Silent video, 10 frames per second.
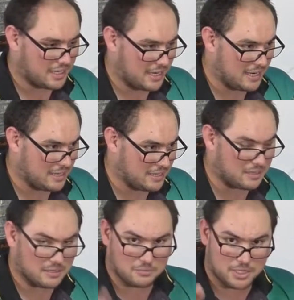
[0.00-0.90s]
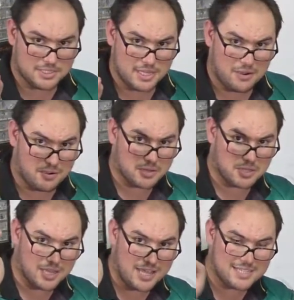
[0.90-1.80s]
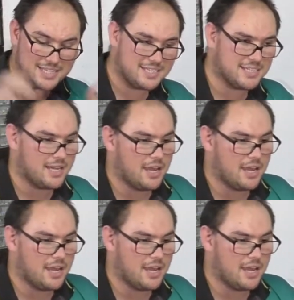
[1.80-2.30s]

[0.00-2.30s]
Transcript: uh, what is now classic